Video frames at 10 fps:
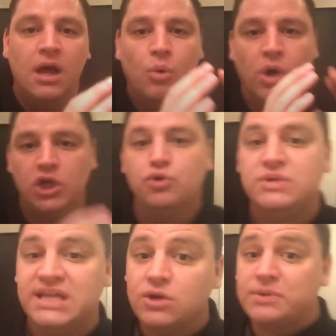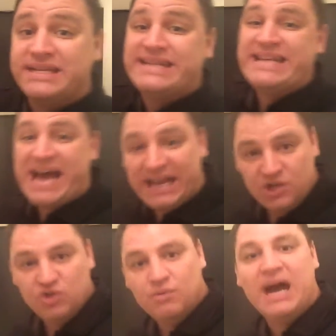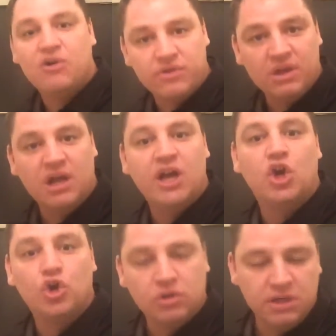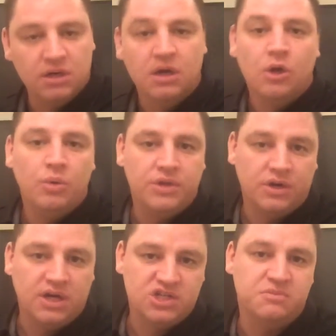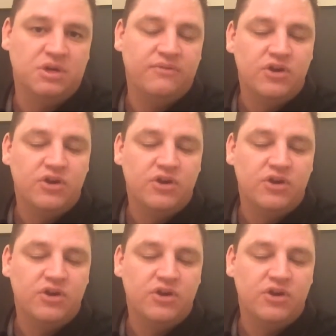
what you did or did not do out on the lot earlier with your customer.